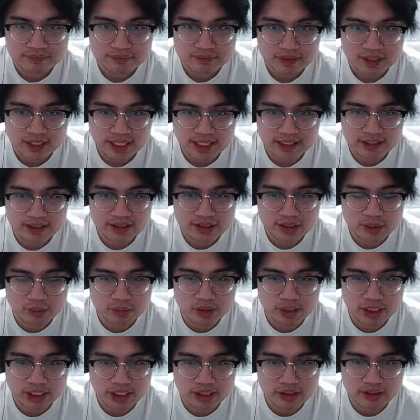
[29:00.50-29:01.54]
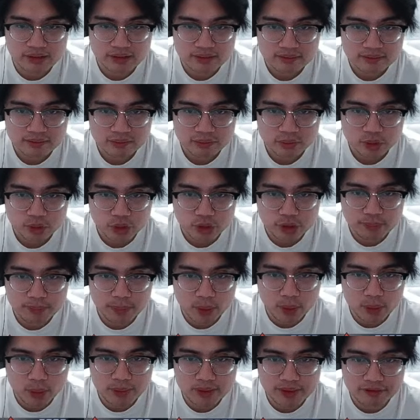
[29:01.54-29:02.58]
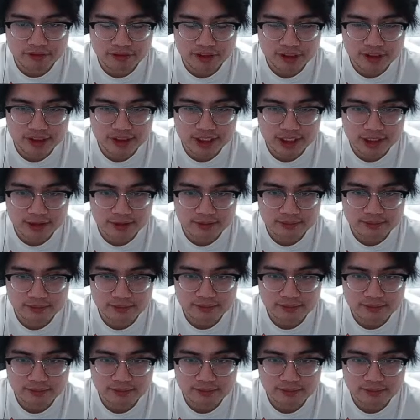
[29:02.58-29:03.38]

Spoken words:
Like somewhere here. Good poke with the first skill.